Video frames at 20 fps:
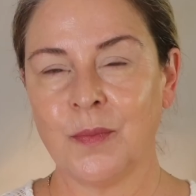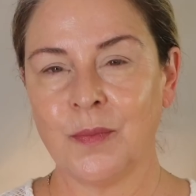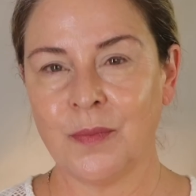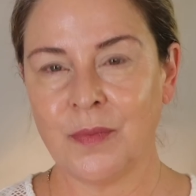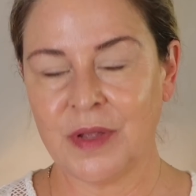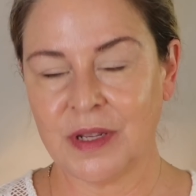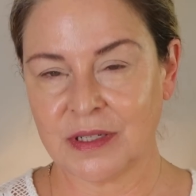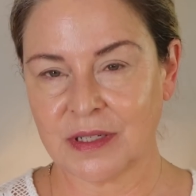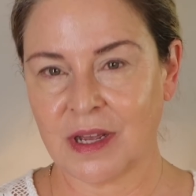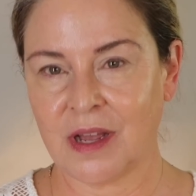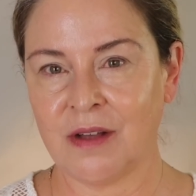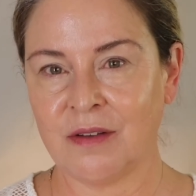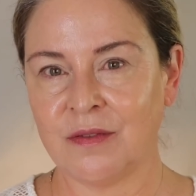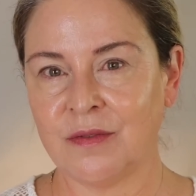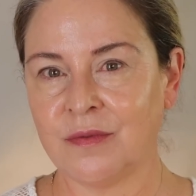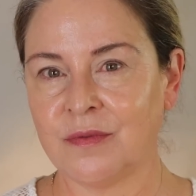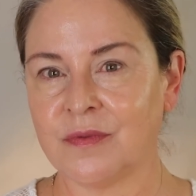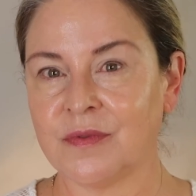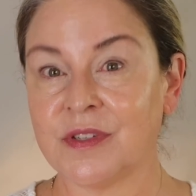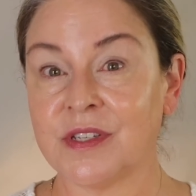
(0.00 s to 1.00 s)
bit of
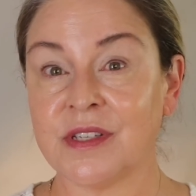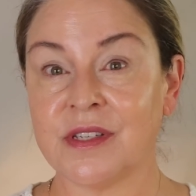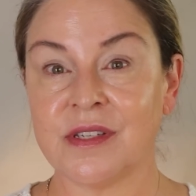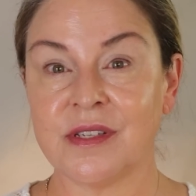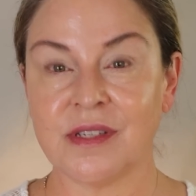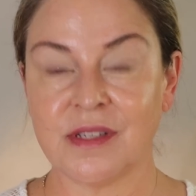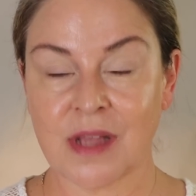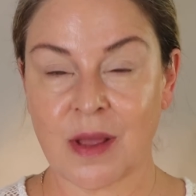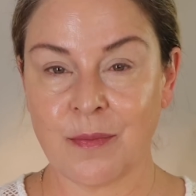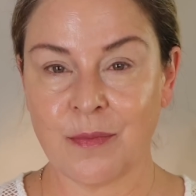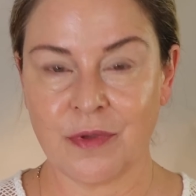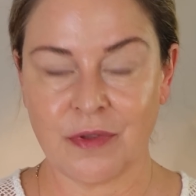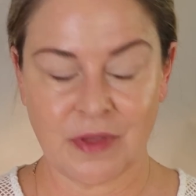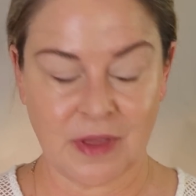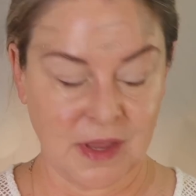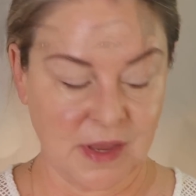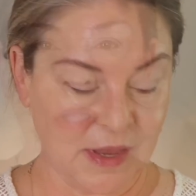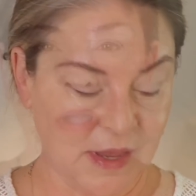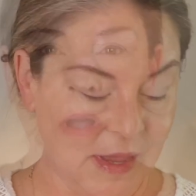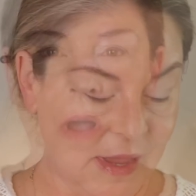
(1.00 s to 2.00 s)

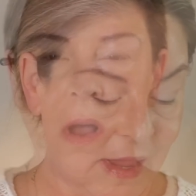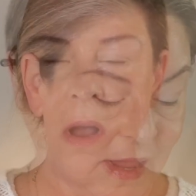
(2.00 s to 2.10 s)
something.